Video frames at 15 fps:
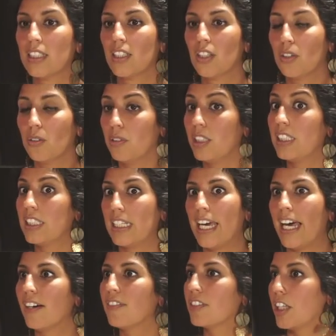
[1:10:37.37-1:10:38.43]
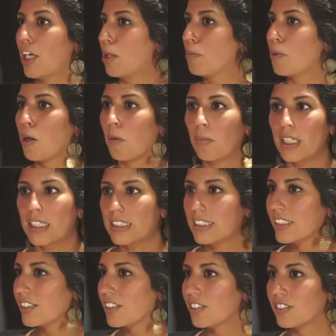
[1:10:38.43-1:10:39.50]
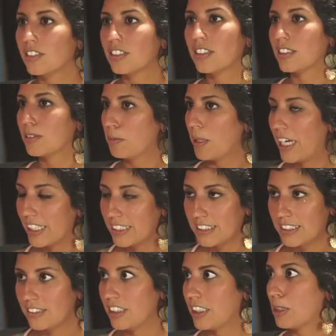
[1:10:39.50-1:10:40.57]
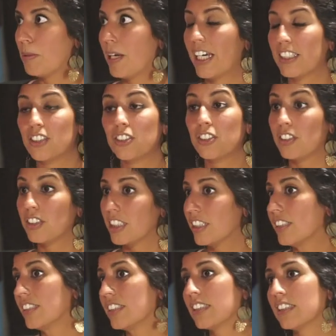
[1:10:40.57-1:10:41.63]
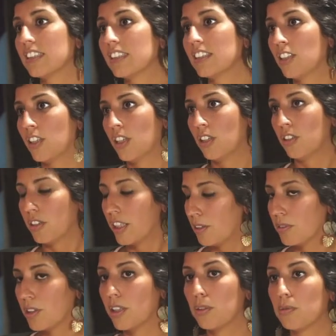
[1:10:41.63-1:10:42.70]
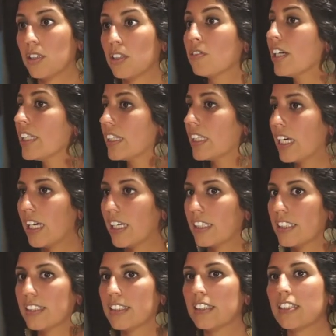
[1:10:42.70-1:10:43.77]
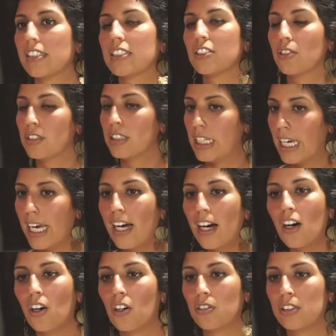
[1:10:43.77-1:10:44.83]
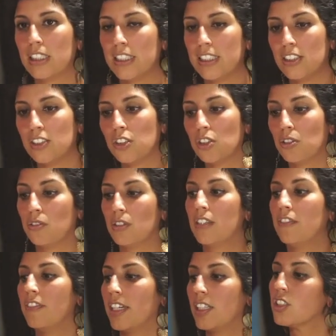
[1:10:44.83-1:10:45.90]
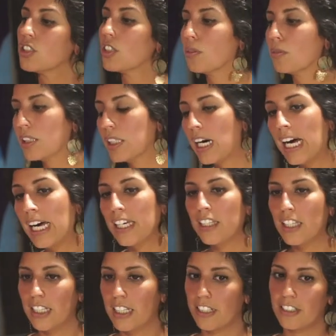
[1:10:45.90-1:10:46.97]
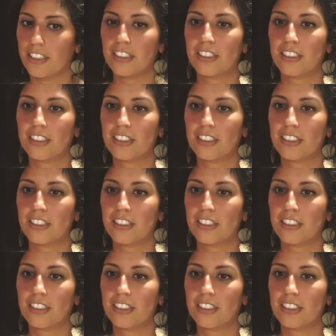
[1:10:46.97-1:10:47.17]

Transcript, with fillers: we didn't have a lot of moments in these past 2 years, you know, and I really regret that. So now in this new adventure with Hi There,